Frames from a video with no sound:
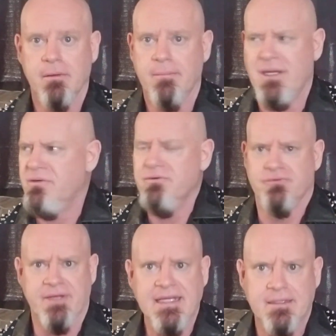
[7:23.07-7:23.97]
I mean, who
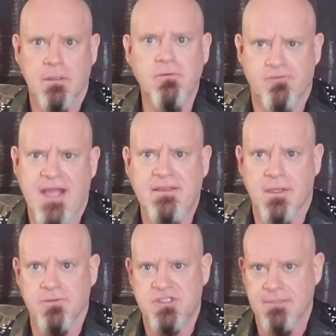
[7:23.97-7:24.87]
read who read
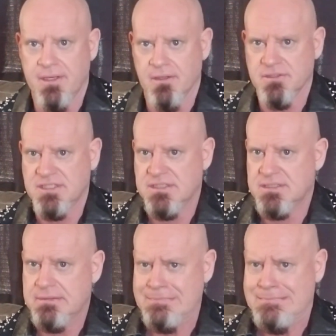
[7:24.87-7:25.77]
those Jimmy
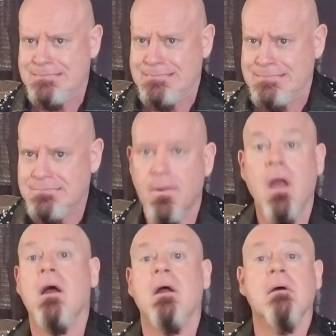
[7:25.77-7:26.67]
Olsens? Oh,
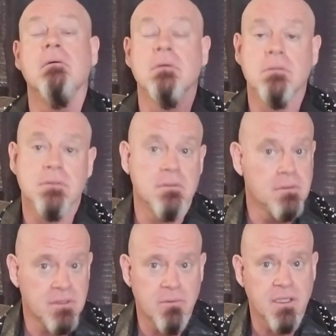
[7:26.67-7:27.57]

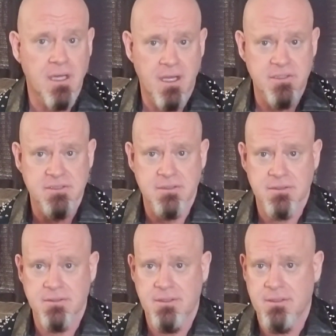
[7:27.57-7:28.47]
I don't want to cast,
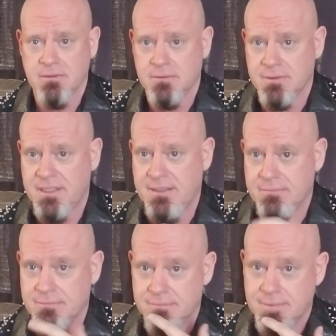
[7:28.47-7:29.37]
you know, any
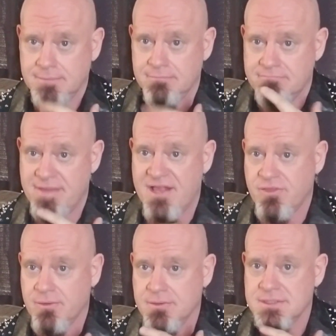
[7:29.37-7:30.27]
bad
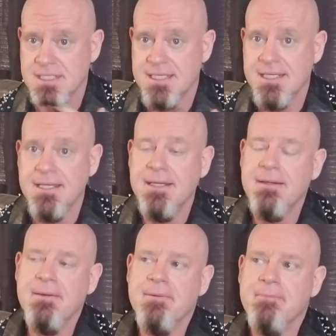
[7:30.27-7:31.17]
thoughts.
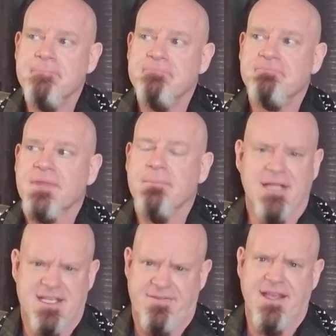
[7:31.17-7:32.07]
But
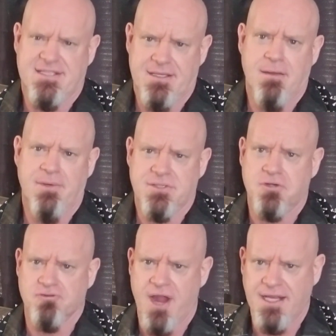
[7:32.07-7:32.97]
let's face it, it was a
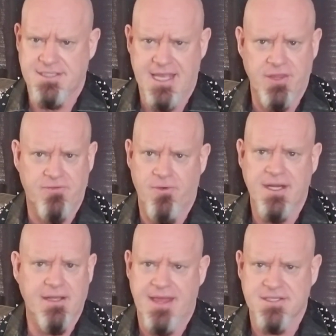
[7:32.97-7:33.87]
grind to get through
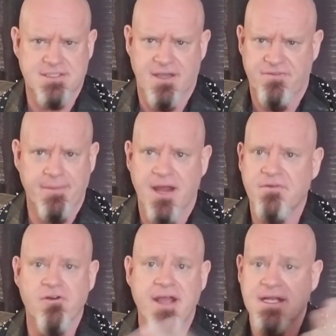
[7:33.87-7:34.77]
any of that stuff. I mean, I've
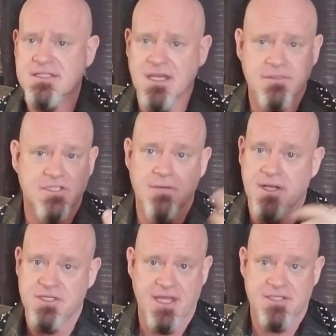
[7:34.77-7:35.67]
graded so, so
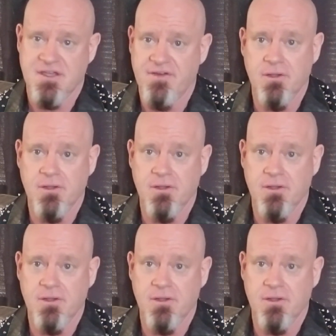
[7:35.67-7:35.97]
much of that stuff.